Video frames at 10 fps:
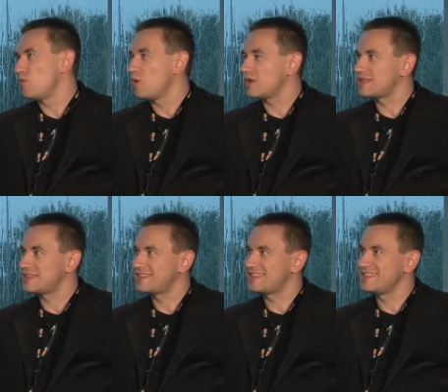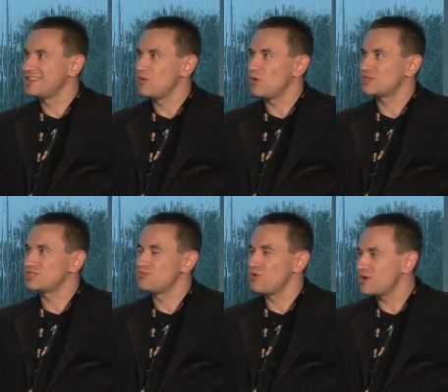what
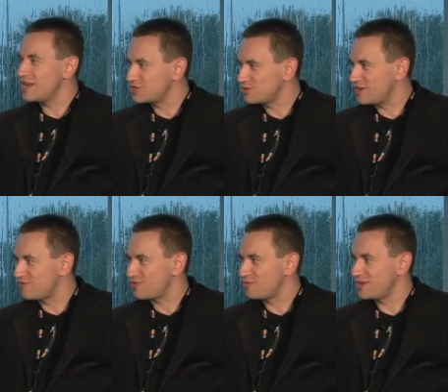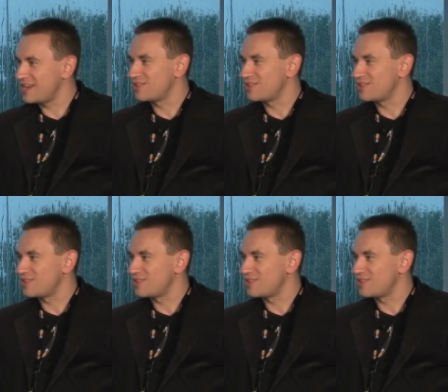is more natural for me,